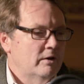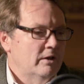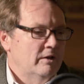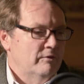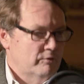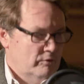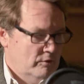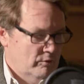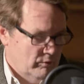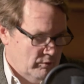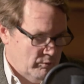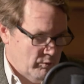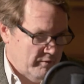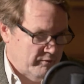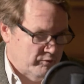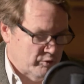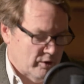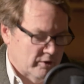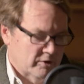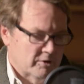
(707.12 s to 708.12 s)
even though
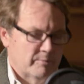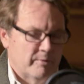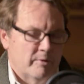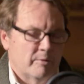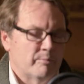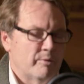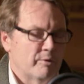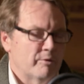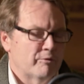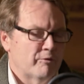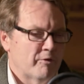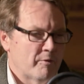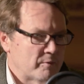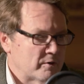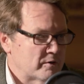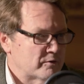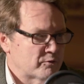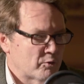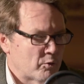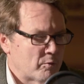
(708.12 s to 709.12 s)
we've talked about both
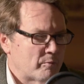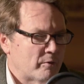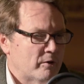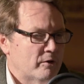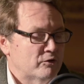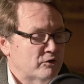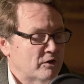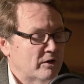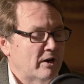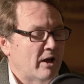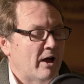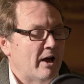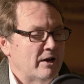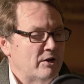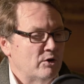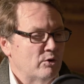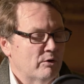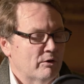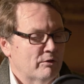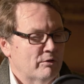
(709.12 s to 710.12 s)
feminist foreign policy and High
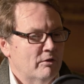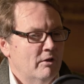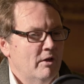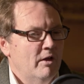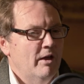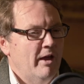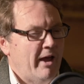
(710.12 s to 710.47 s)
North,